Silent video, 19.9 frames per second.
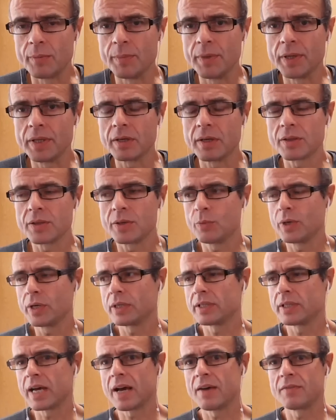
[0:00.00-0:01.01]
I mean, I think we're
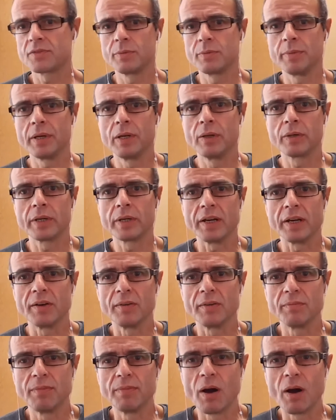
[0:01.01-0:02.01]
going to have to be
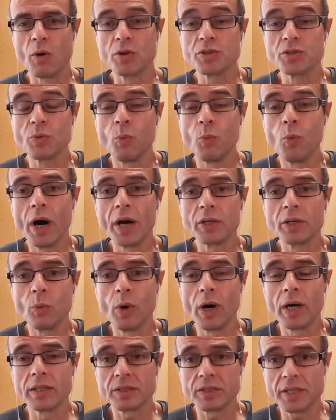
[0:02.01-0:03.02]
looking oh, as a wider,
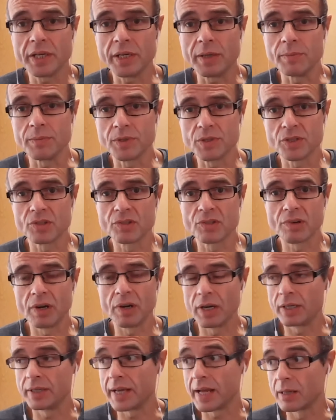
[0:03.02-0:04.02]
wider teams to
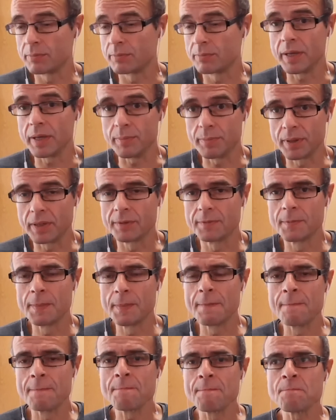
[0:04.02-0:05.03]
try and help people.
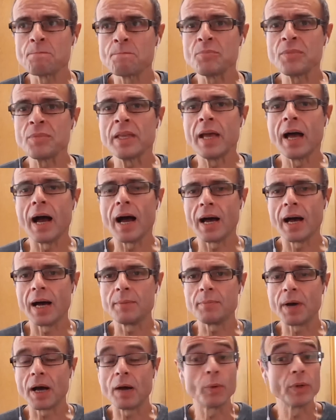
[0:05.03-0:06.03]

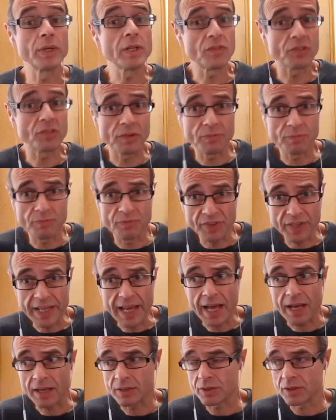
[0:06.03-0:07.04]
Um, I will never
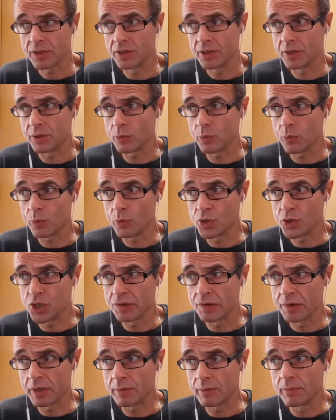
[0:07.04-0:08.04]
forget that
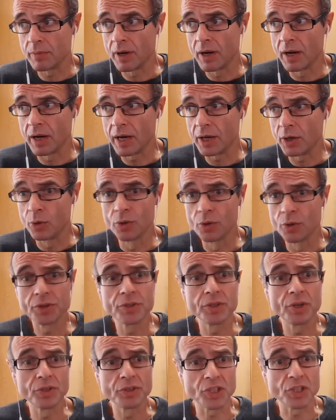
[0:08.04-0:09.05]
during my
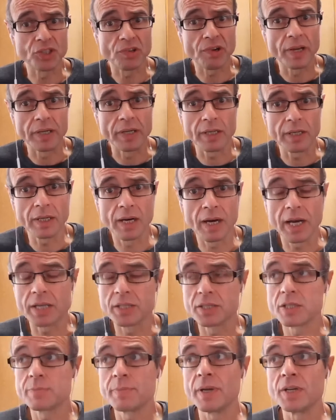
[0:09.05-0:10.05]
orthodontic training, I had
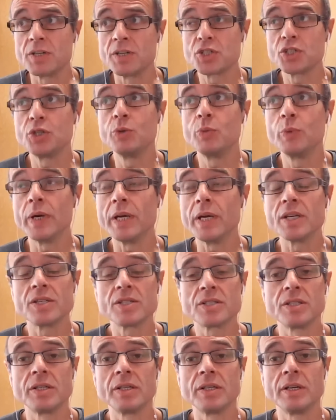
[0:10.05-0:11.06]
to spend two
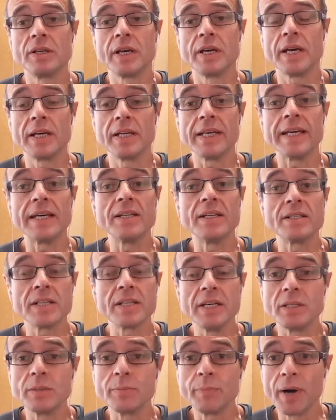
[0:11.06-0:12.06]
weeks in an ENT
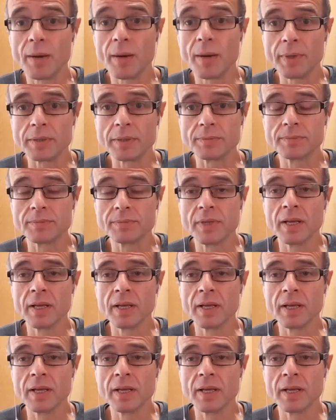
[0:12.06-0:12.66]
department.